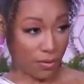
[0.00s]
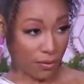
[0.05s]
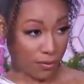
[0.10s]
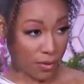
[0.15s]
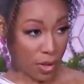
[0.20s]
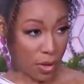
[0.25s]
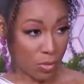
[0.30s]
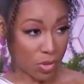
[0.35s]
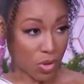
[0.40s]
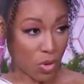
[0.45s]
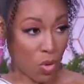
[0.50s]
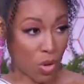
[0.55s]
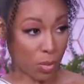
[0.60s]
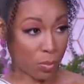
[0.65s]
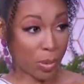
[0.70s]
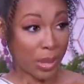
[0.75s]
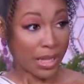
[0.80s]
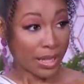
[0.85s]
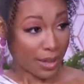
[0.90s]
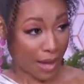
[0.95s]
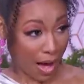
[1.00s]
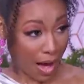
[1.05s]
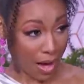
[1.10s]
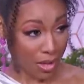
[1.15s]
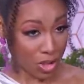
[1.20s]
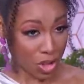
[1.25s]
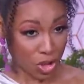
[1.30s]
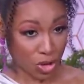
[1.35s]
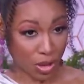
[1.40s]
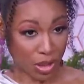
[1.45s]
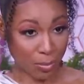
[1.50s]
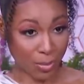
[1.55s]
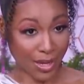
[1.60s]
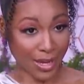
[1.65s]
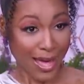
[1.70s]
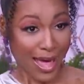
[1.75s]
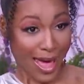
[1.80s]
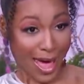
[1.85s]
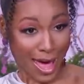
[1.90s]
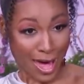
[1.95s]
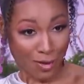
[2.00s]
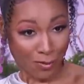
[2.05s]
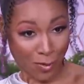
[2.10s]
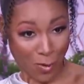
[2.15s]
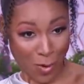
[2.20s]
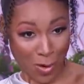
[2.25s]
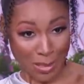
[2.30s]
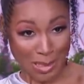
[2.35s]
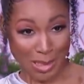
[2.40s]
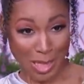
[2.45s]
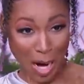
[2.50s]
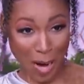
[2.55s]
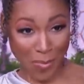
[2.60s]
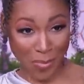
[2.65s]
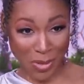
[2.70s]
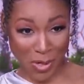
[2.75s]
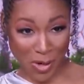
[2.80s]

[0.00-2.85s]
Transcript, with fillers: of the films on yeah. Peacock streaming, and of course, she got to